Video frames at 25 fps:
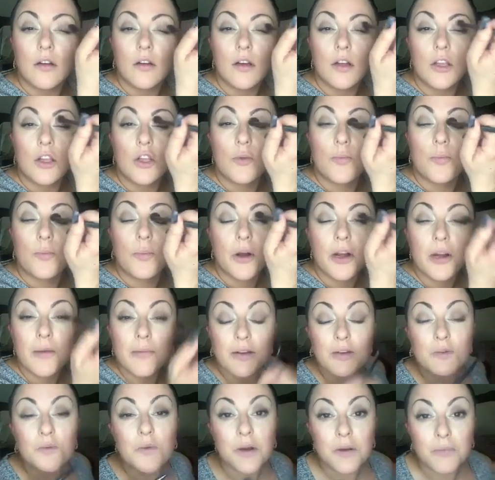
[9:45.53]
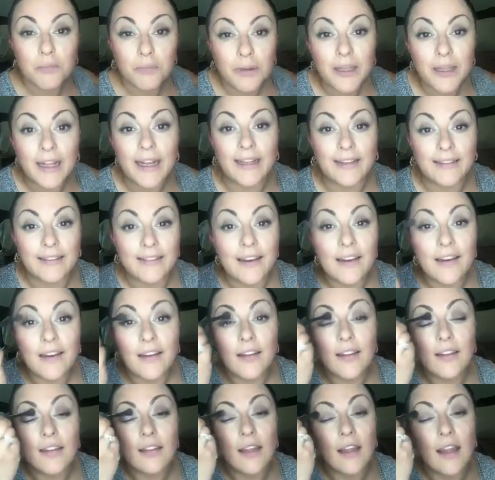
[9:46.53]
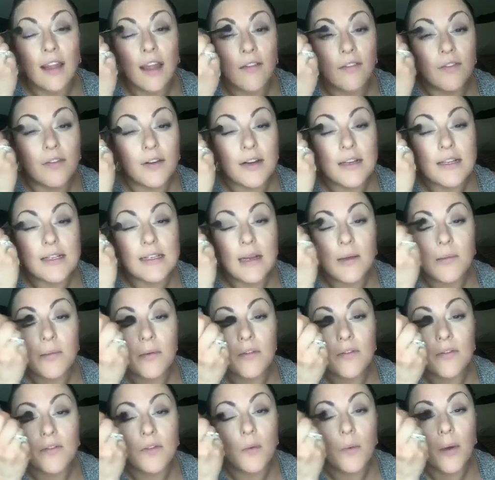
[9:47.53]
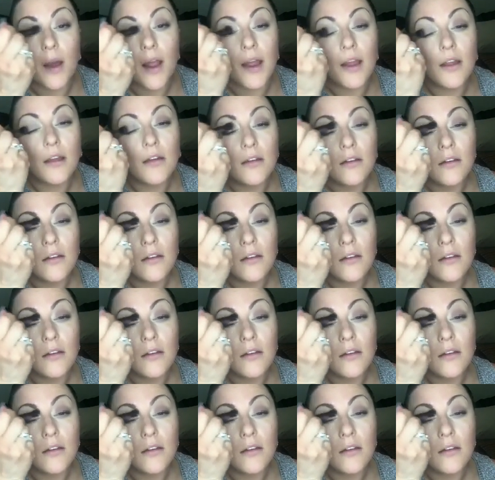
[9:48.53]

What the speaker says: You pretty much want to blend every step of the way